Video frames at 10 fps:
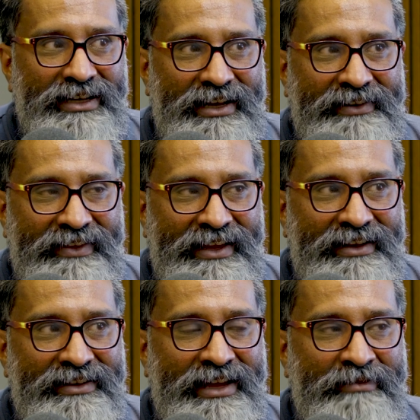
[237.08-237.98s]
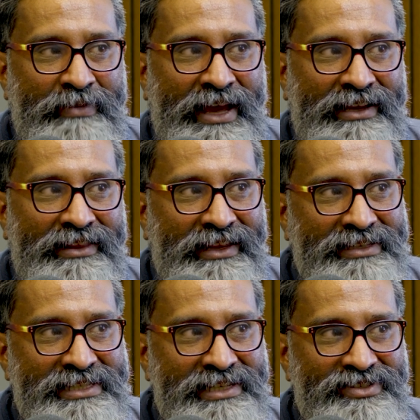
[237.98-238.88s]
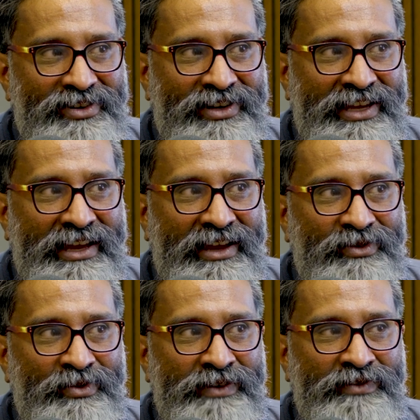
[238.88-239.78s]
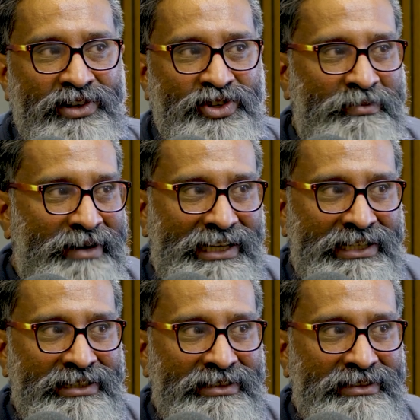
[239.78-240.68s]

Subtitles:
And then that bank then says, okay, we've got your money.